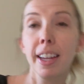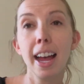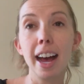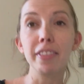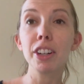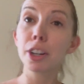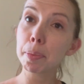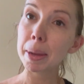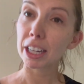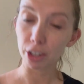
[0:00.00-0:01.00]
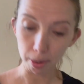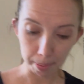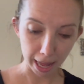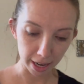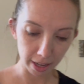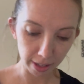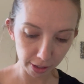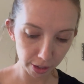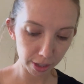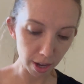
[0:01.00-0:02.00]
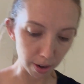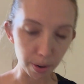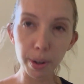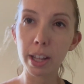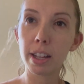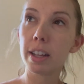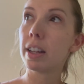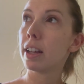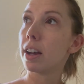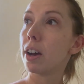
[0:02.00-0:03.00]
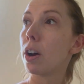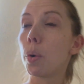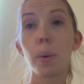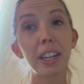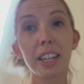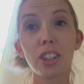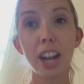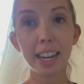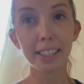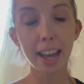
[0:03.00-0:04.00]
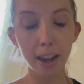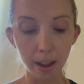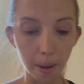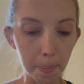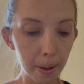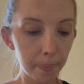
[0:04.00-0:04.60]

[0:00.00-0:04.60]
have her big girl bed. So we're gonna try to set it up.